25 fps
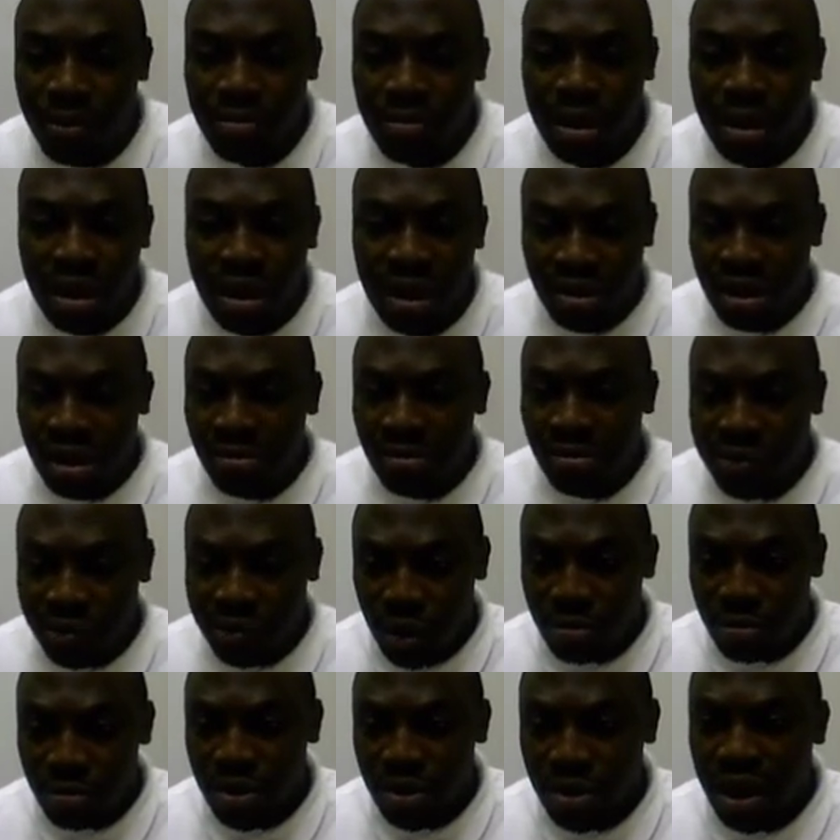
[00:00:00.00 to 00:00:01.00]
for me in terms
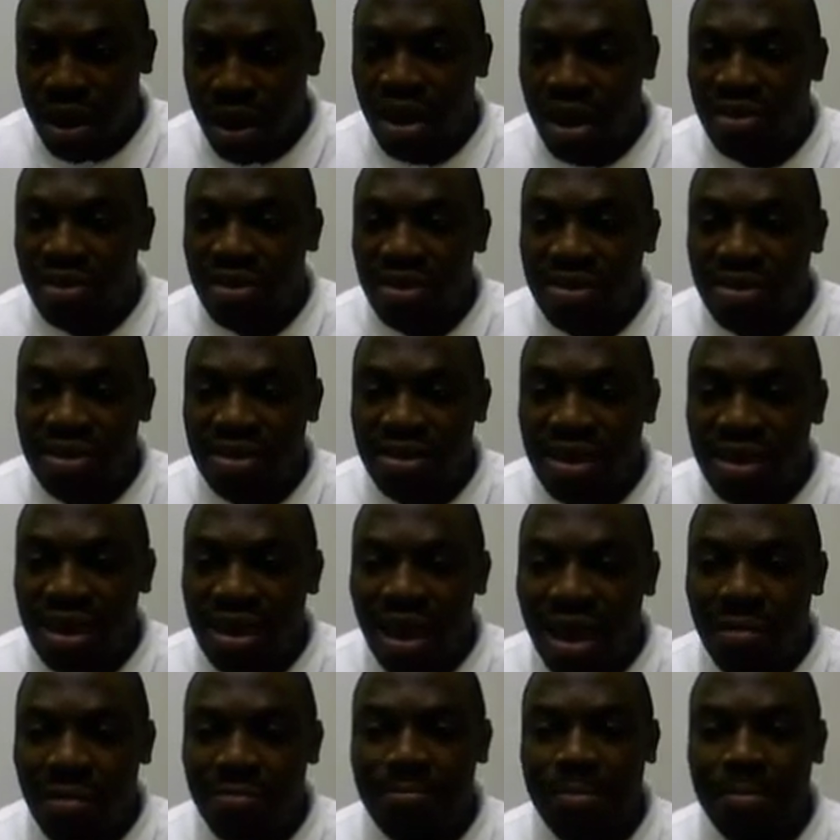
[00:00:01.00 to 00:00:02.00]
of communications,
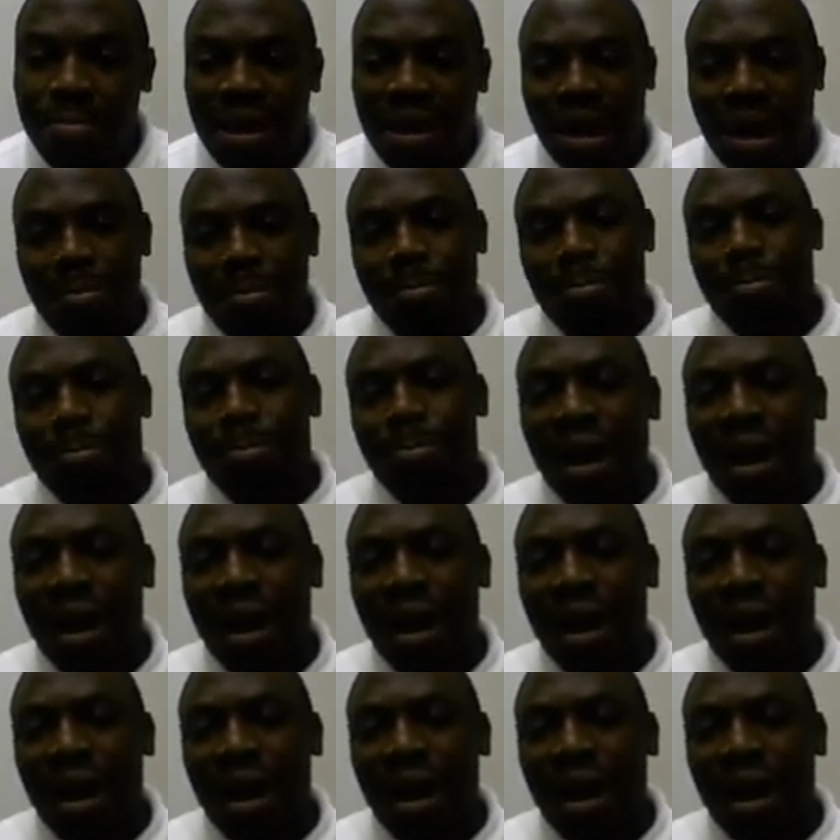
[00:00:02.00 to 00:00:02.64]
but a